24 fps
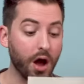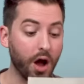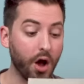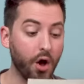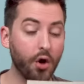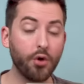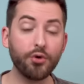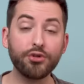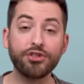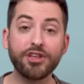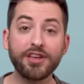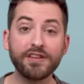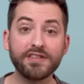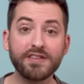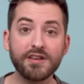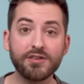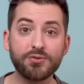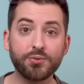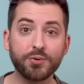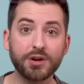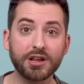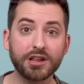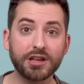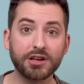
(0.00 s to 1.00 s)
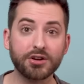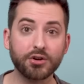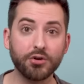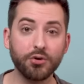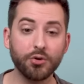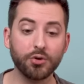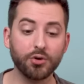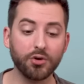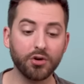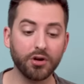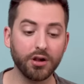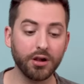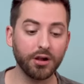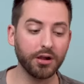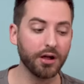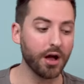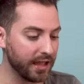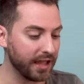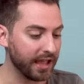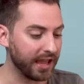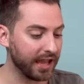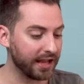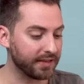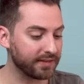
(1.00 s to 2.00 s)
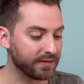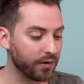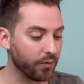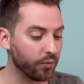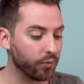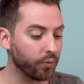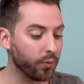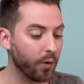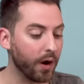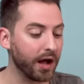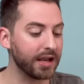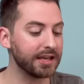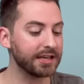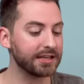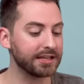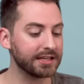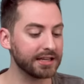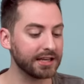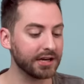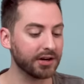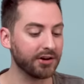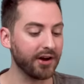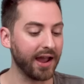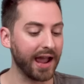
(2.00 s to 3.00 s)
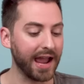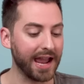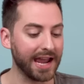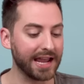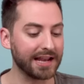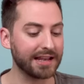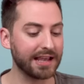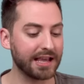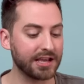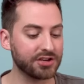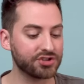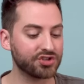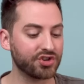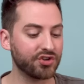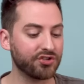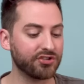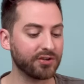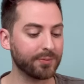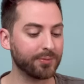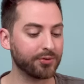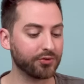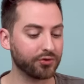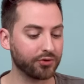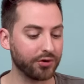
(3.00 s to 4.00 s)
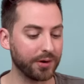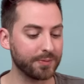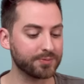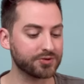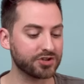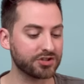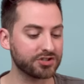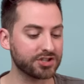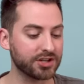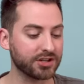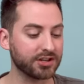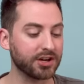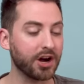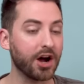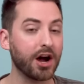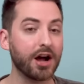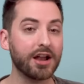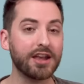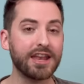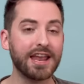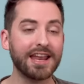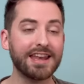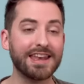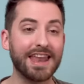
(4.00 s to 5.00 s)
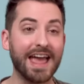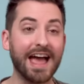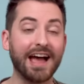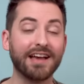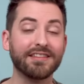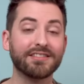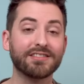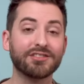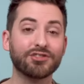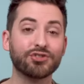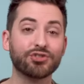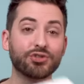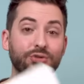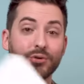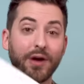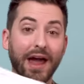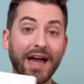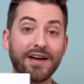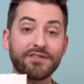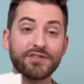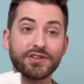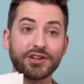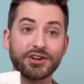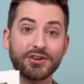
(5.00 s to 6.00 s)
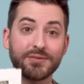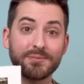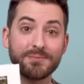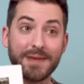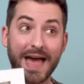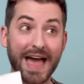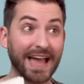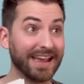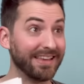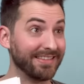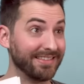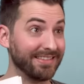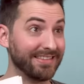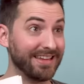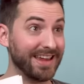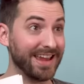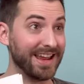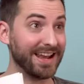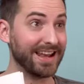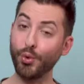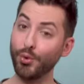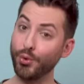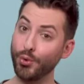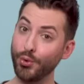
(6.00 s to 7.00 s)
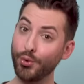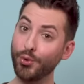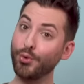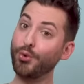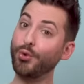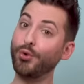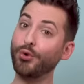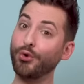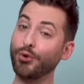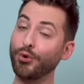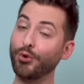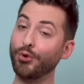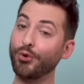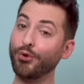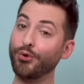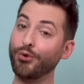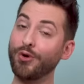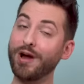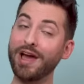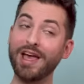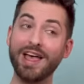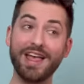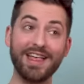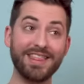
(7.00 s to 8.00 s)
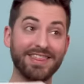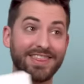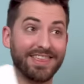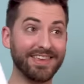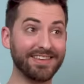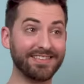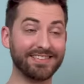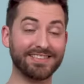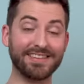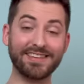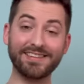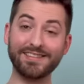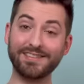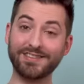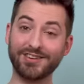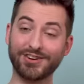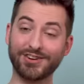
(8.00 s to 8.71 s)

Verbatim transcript: oh, this is really cool. It's a one-year, eight-issue subscription to Condé Nast Traveler magazine. Ooh, this is